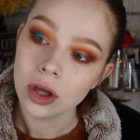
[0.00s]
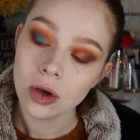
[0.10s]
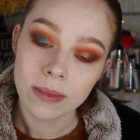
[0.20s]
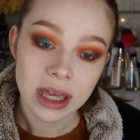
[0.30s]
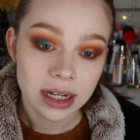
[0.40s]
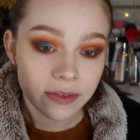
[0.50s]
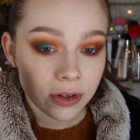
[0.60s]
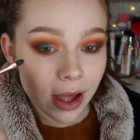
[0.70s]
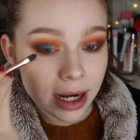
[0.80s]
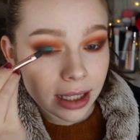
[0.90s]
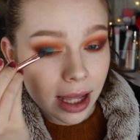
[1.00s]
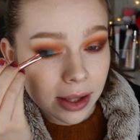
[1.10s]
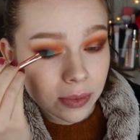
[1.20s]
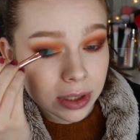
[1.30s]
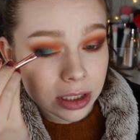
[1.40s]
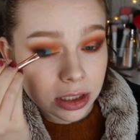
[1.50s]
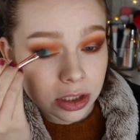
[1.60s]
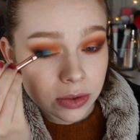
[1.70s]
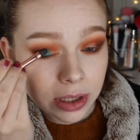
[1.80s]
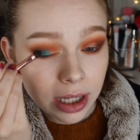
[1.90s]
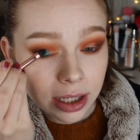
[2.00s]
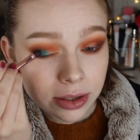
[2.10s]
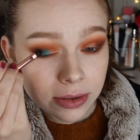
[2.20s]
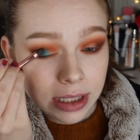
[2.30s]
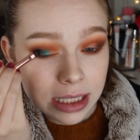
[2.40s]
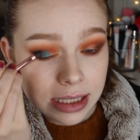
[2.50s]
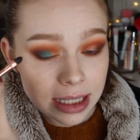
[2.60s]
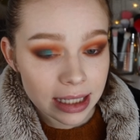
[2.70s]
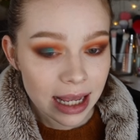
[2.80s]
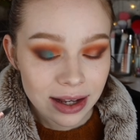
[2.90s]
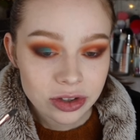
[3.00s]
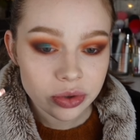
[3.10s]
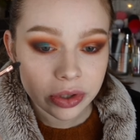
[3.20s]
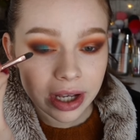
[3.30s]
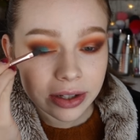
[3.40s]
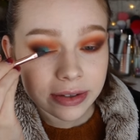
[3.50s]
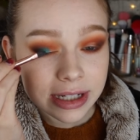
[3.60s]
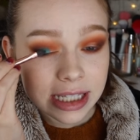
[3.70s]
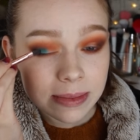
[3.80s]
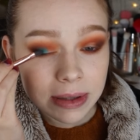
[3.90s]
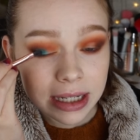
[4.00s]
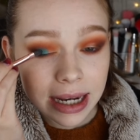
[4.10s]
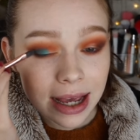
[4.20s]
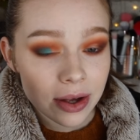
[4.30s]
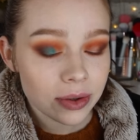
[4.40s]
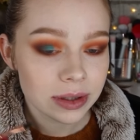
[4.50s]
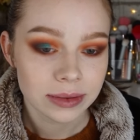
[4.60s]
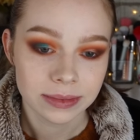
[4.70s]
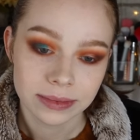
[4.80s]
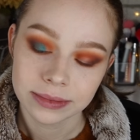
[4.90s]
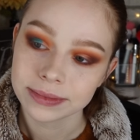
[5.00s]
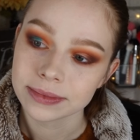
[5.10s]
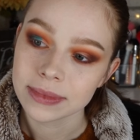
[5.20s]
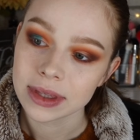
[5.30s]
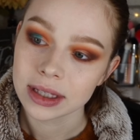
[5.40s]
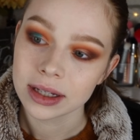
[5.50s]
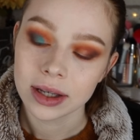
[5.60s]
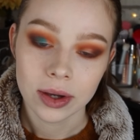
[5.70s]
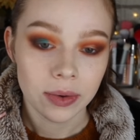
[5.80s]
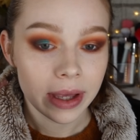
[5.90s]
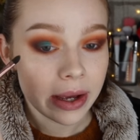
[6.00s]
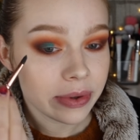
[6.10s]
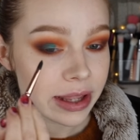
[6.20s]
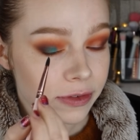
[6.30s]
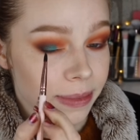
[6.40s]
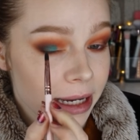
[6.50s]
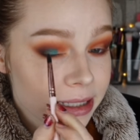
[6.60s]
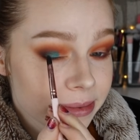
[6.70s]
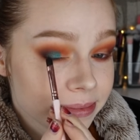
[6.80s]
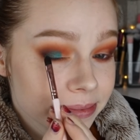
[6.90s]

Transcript: oh man, I forgot. I kind of wanted to do a cut crease, like an actual cut crease, but now, okay, well, never mind.